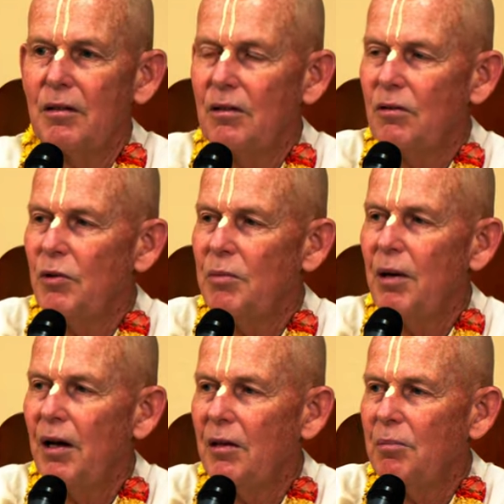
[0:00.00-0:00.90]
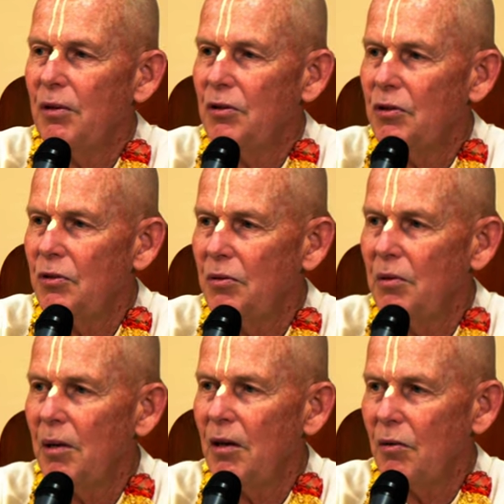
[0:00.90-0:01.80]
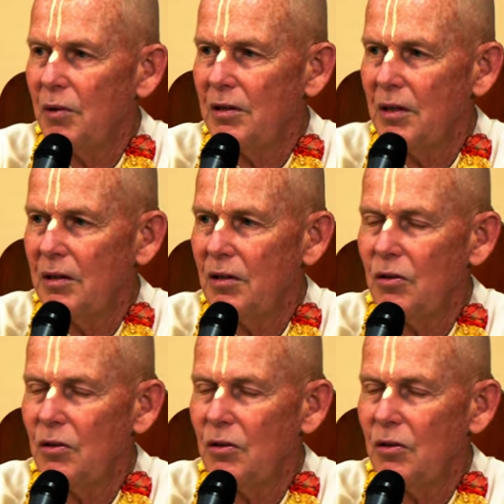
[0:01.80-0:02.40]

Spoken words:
Dvipada pashu, the Bhagavad says,